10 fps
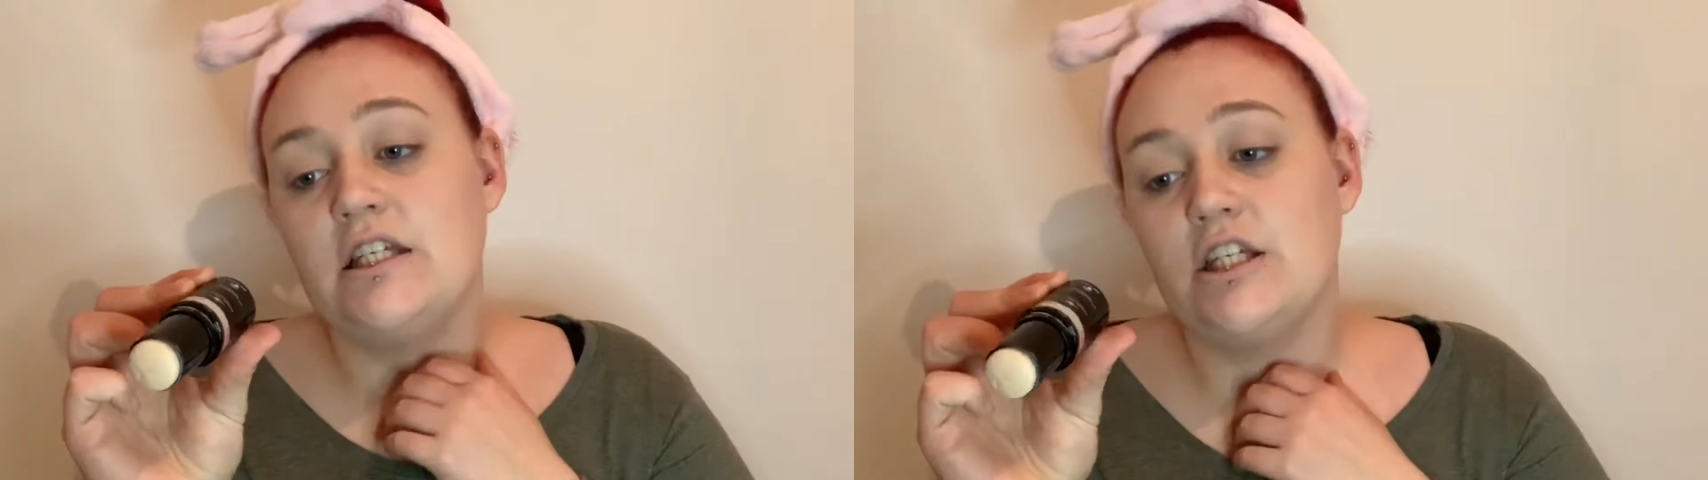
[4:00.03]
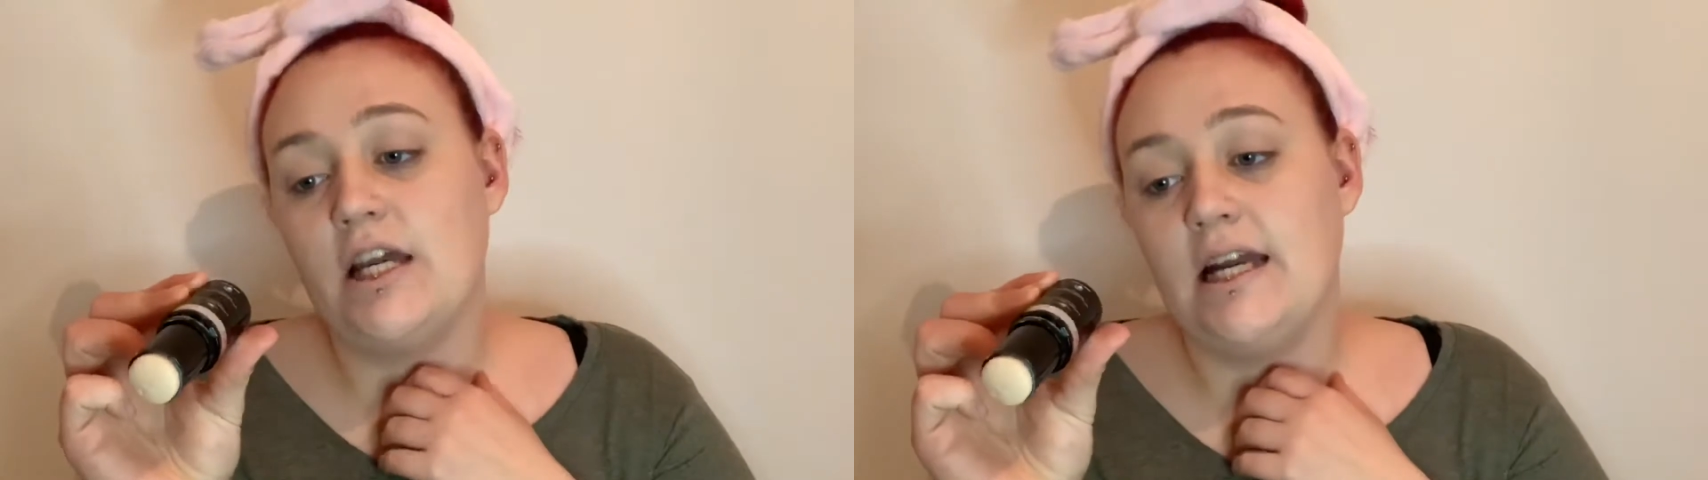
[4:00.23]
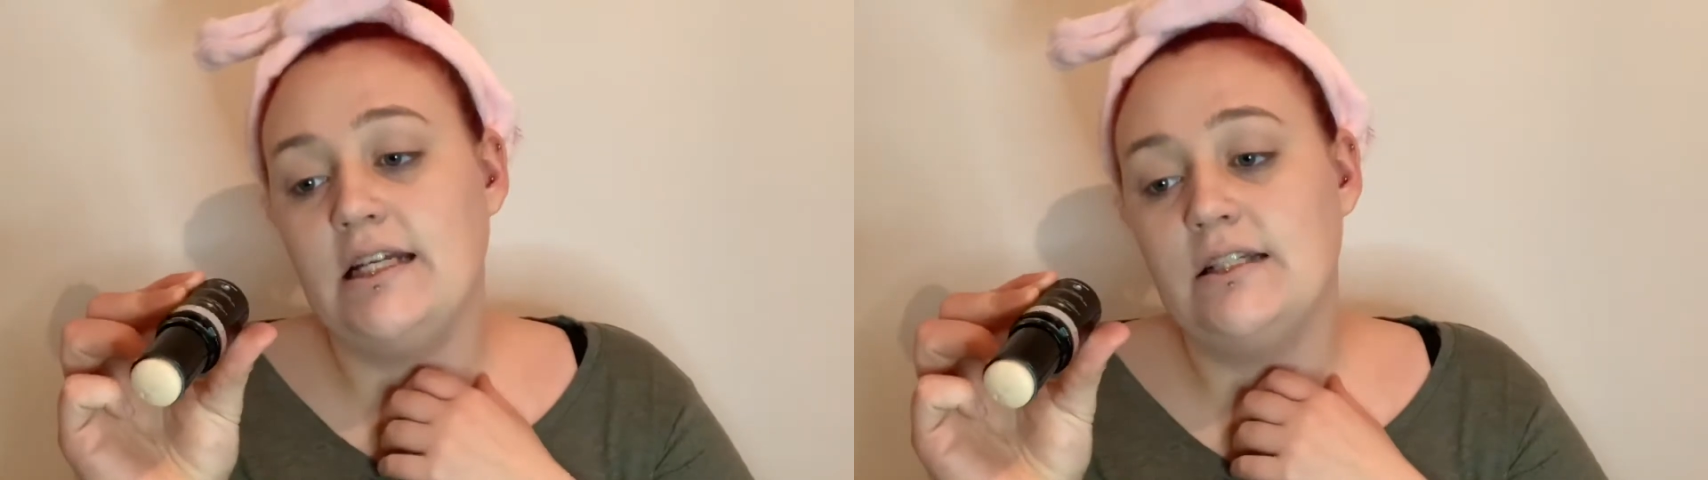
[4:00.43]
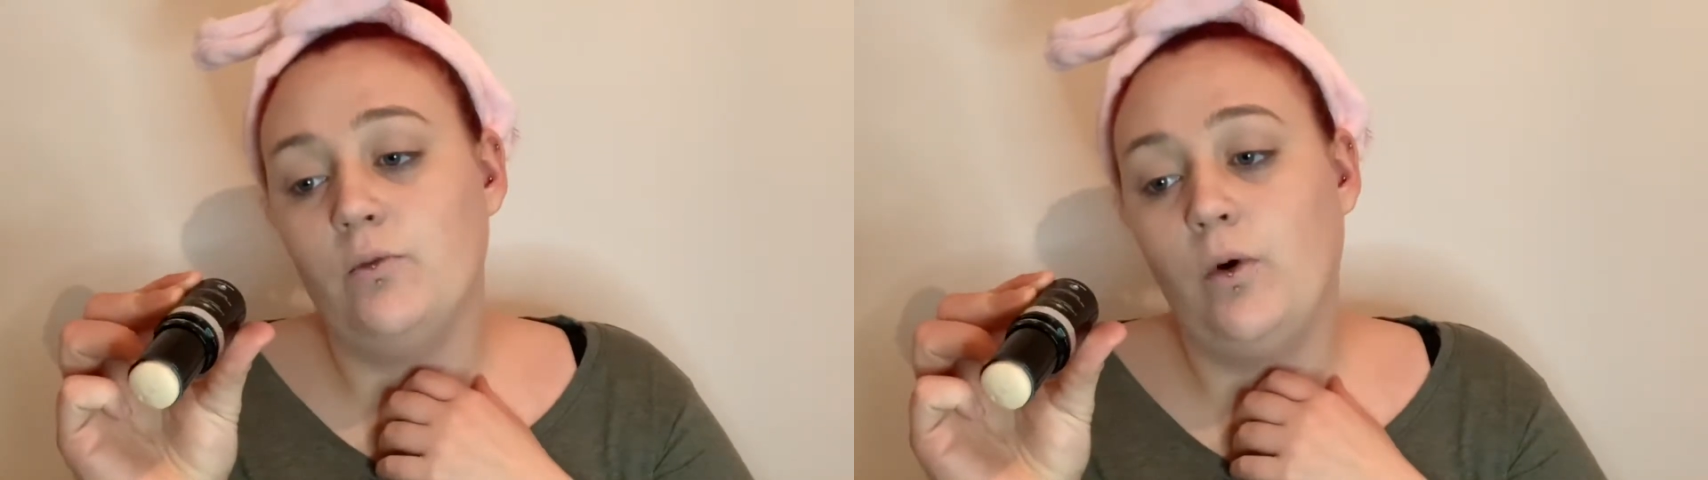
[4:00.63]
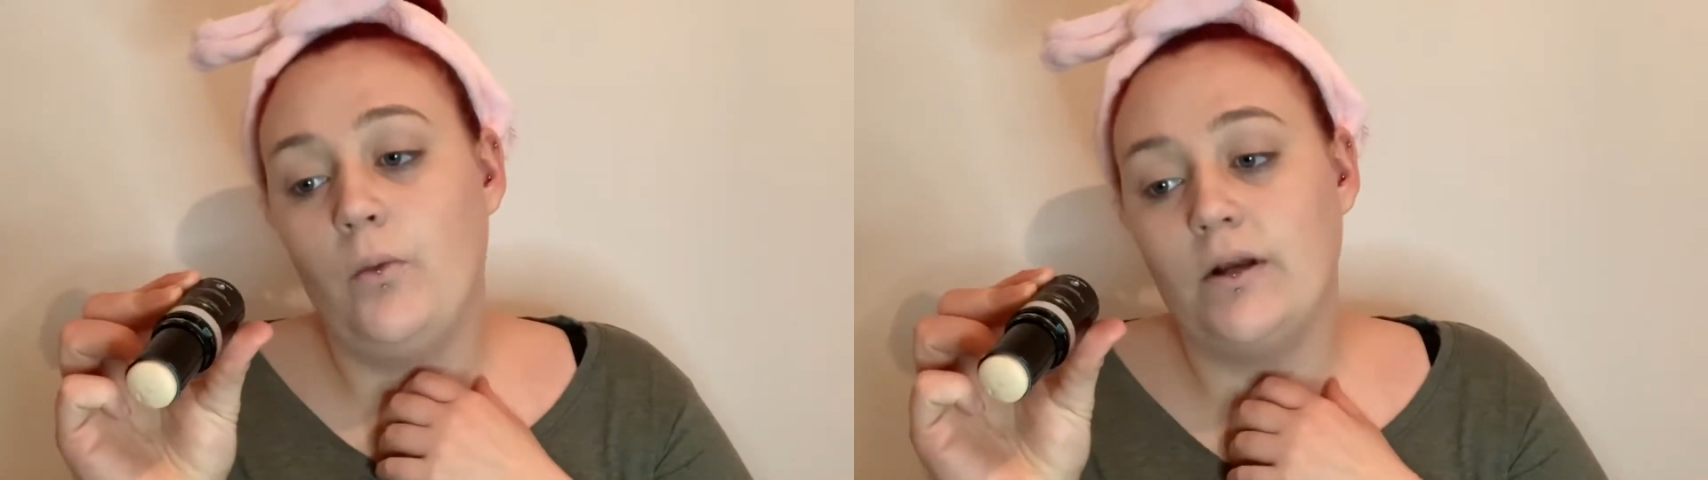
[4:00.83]
shade
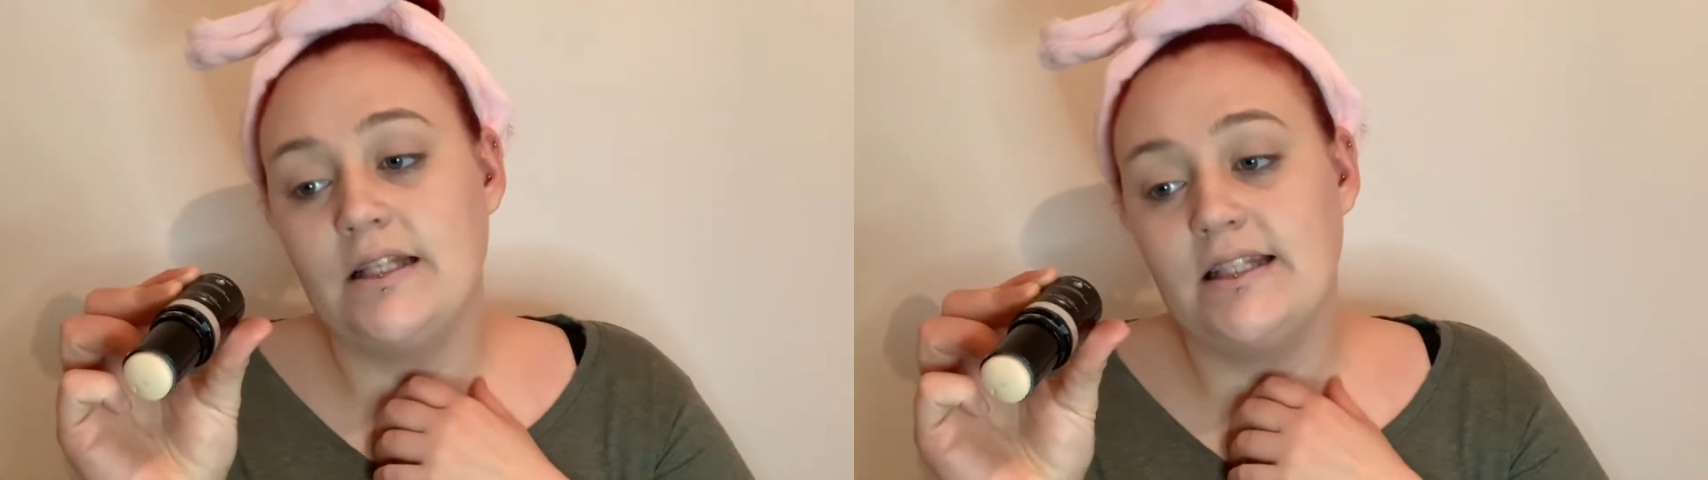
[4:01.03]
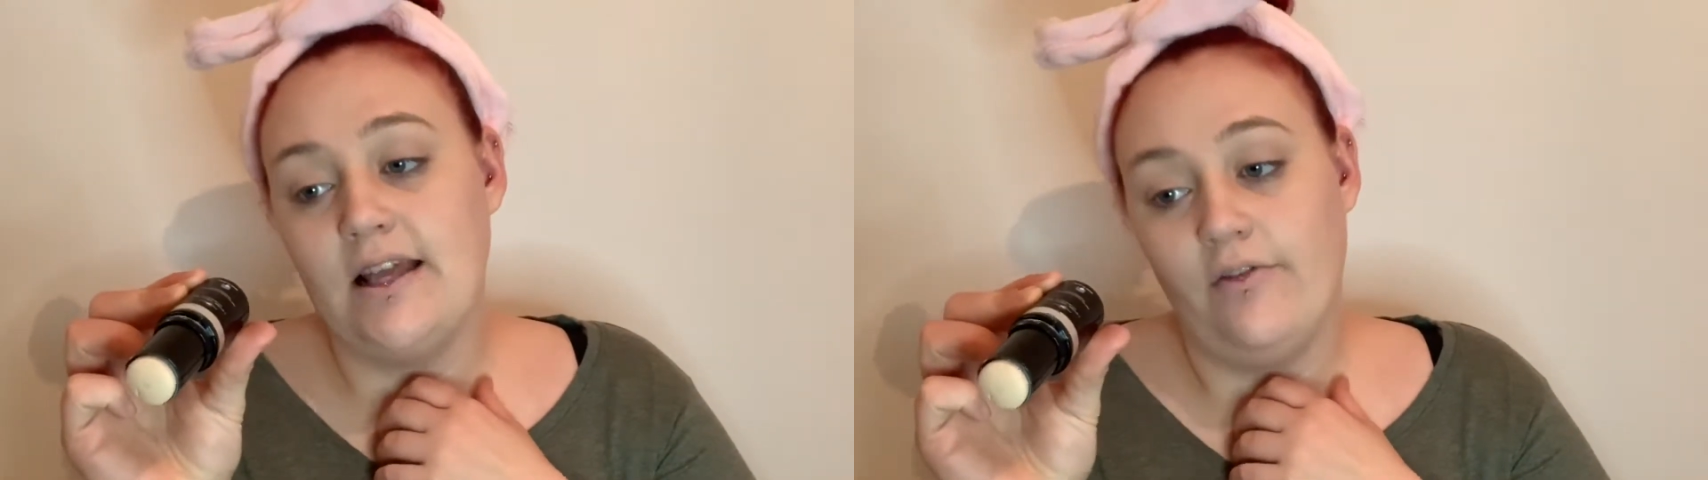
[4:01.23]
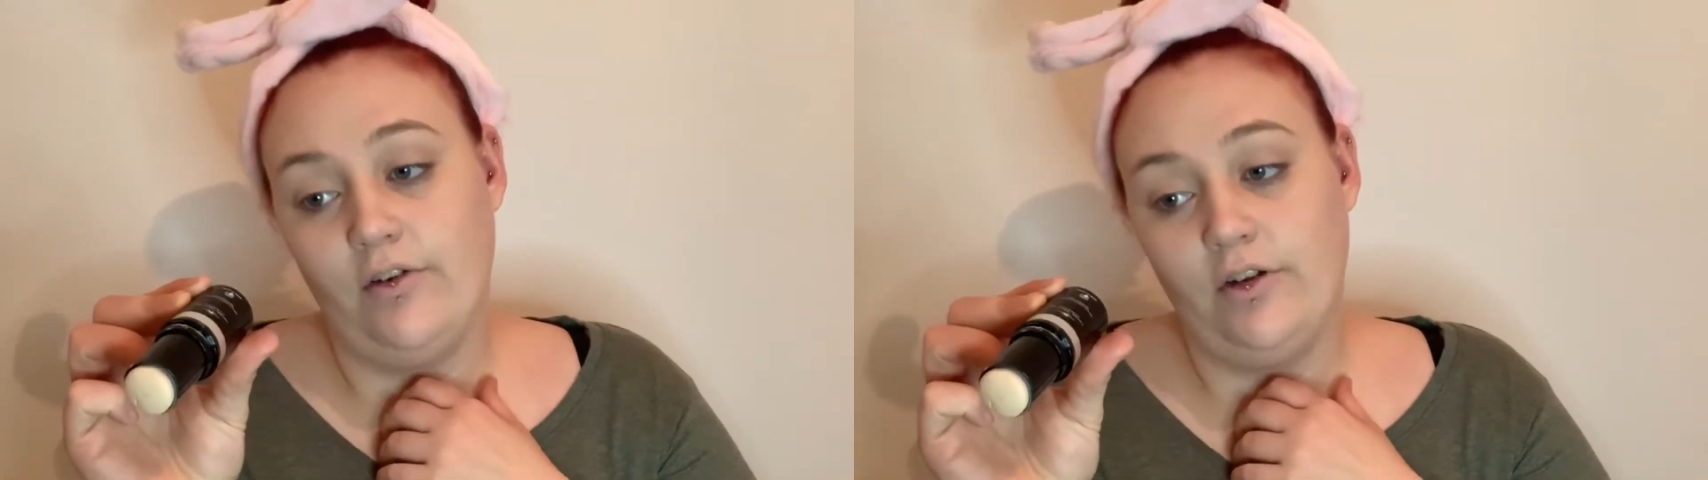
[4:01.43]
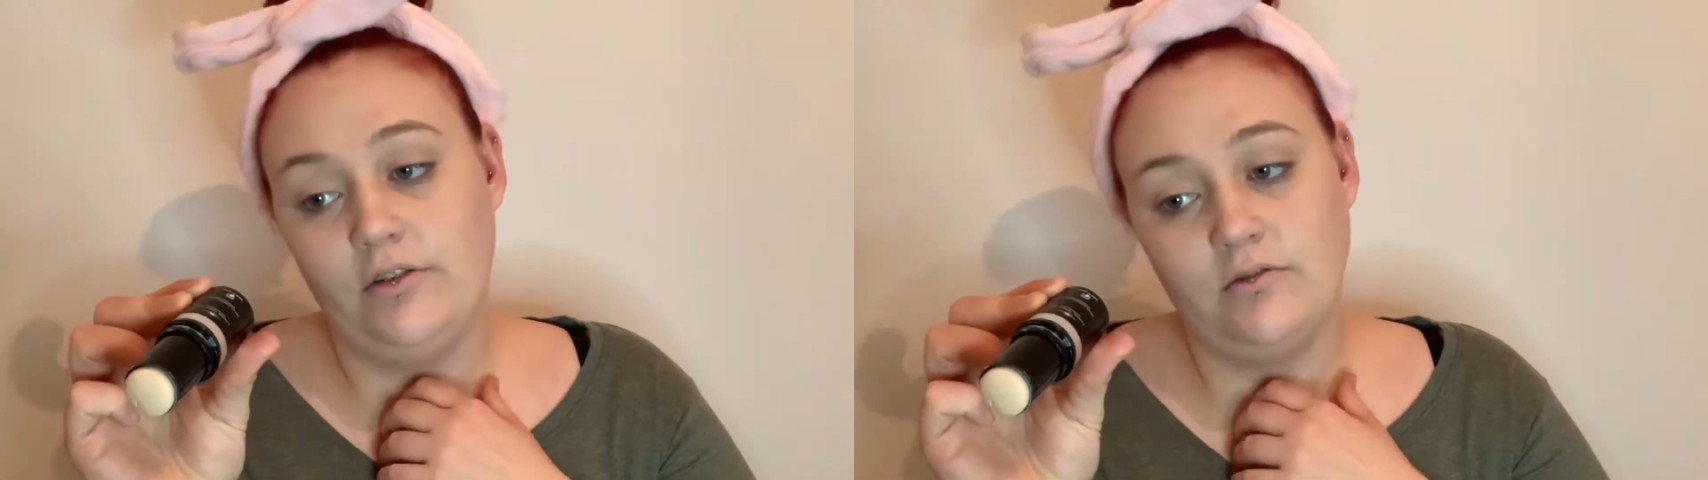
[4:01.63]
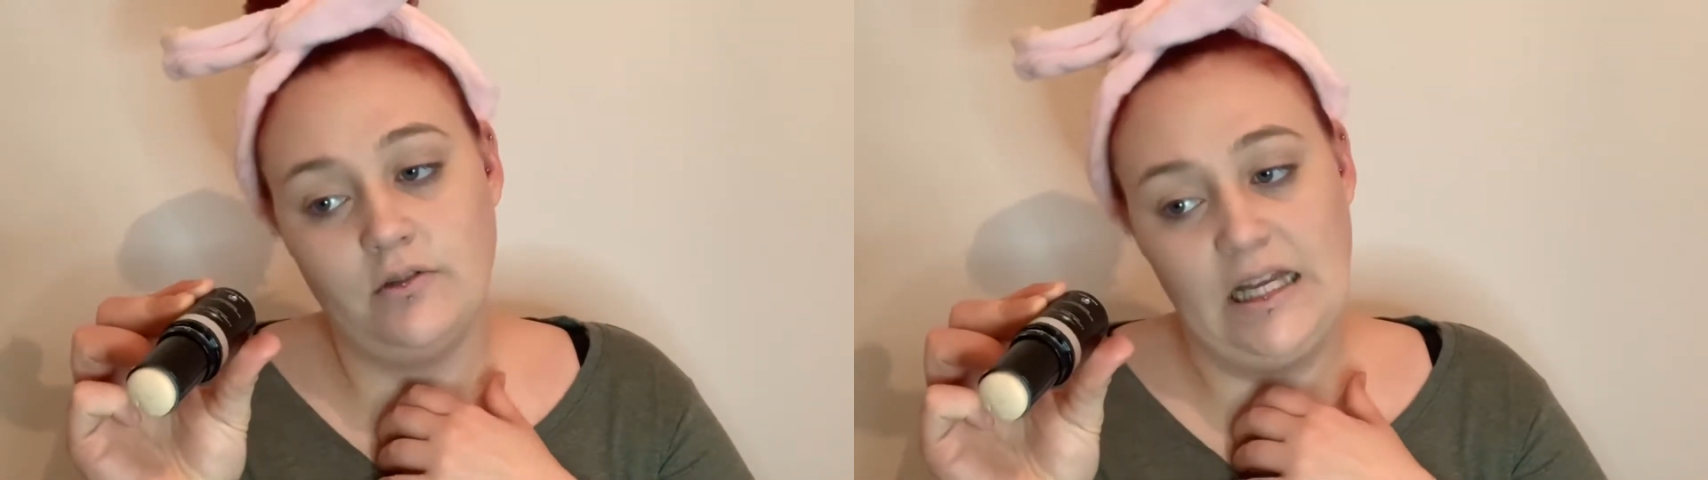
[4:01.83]
117